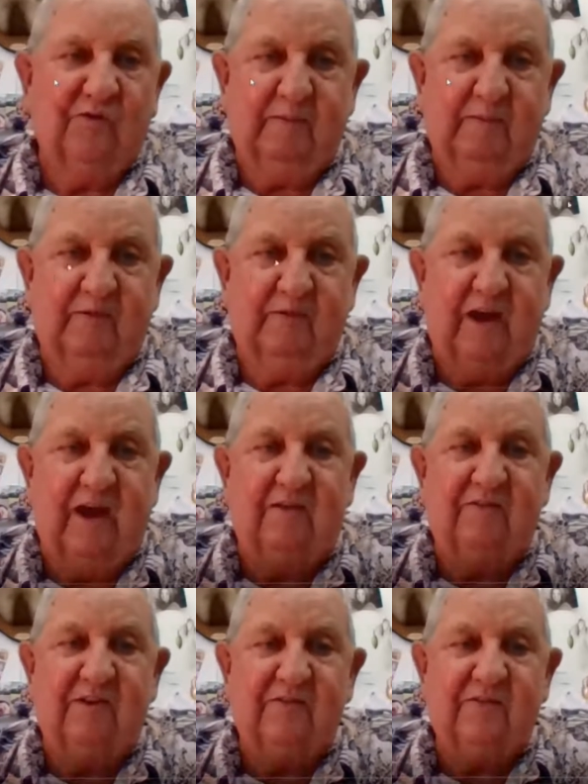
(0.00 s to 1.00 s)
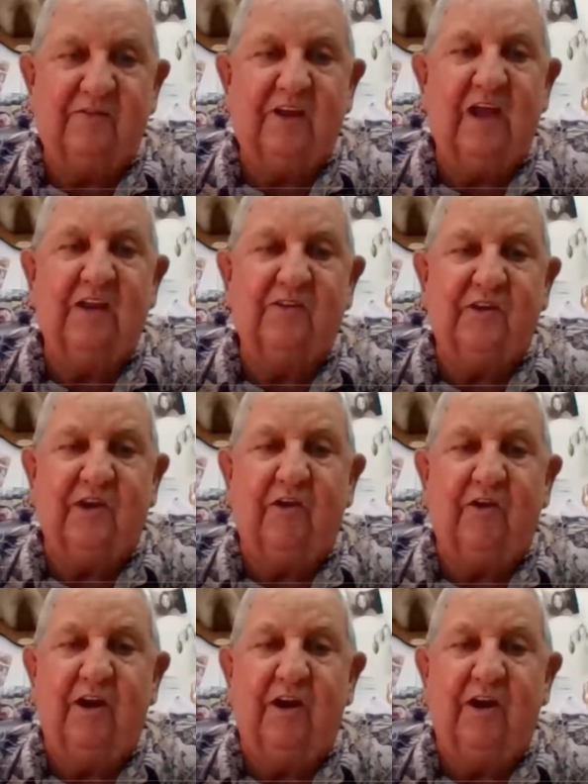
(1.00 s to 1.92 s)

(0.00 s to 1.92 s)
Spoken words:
75, it's kind of scary